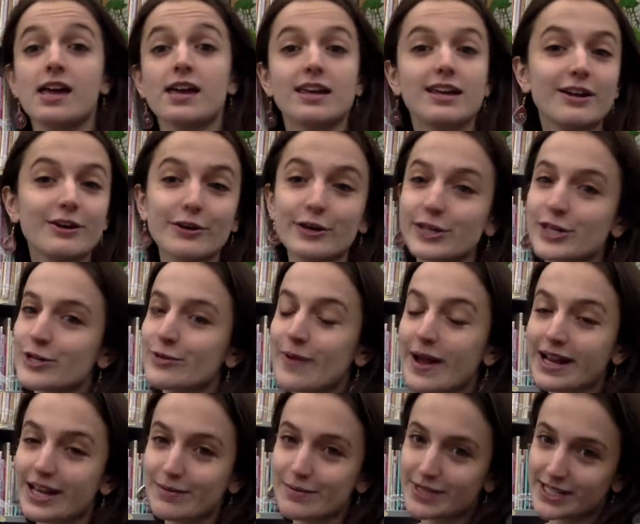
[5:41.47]
hearing your
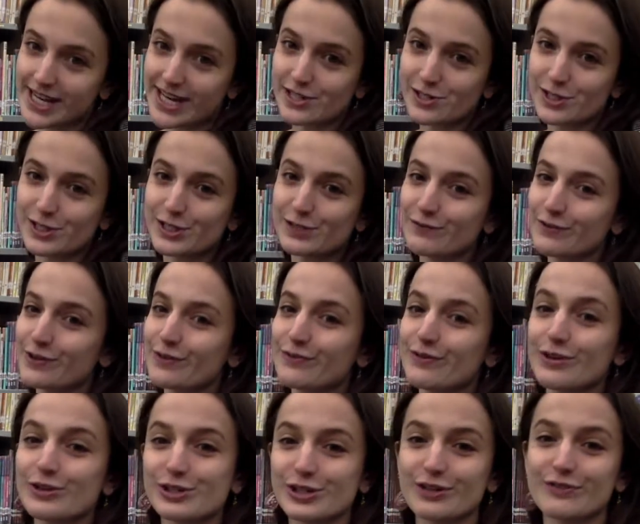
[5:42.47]
recommendations for
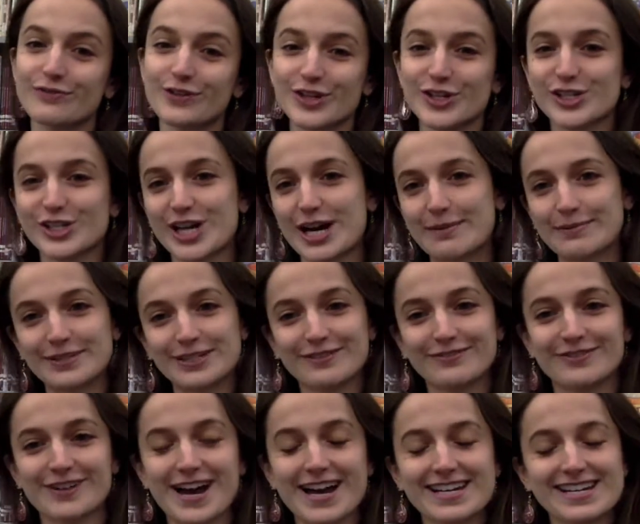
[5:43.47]
future First Chapter
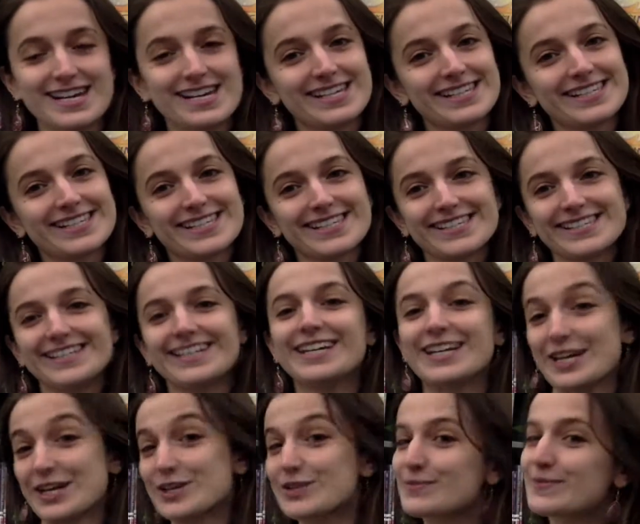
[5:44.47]
Fridays.
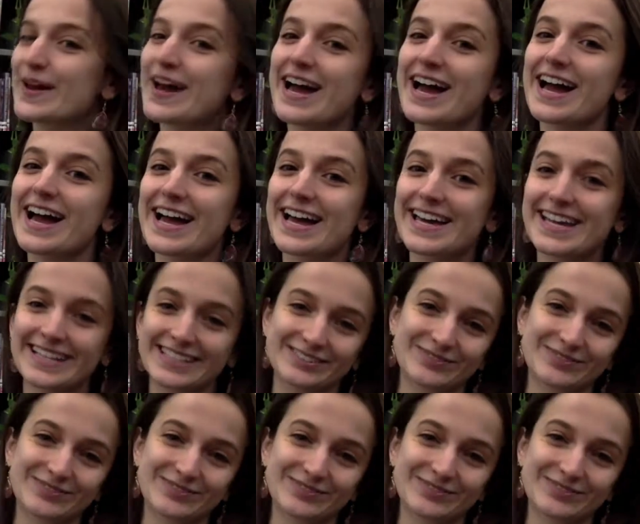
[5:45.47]
Goodbye!